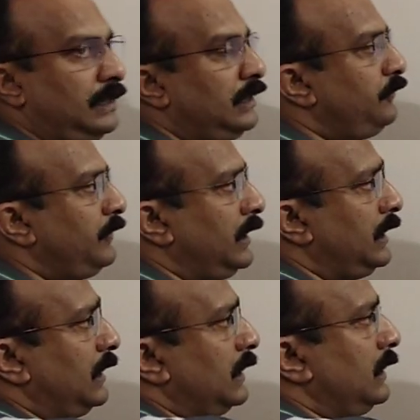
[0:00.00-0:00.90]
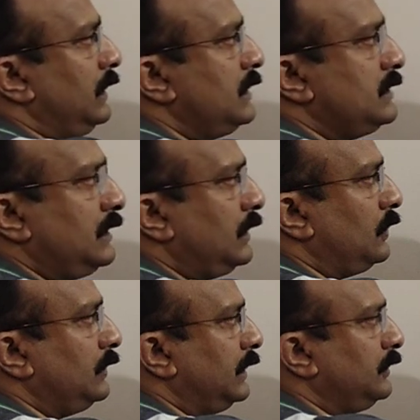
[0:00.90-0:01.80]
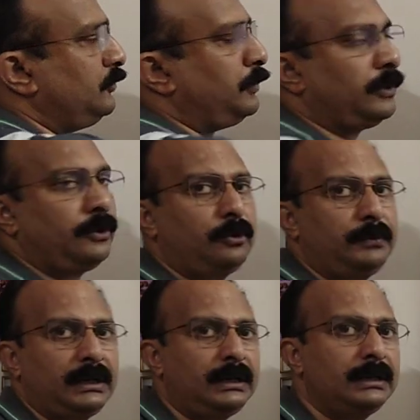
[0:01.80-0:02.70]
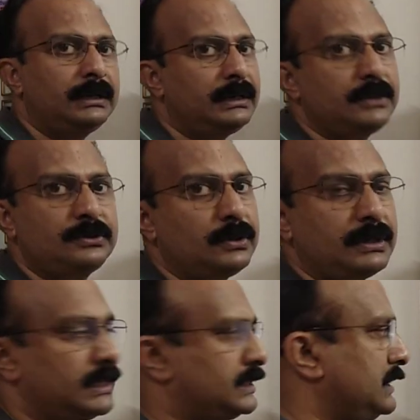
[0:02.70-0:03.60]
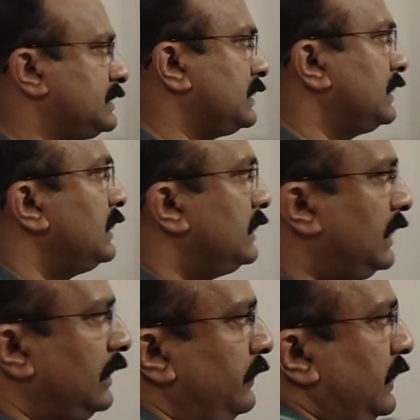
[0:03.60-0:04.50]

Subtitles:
if a is 0, then this polynomial does not exist. That way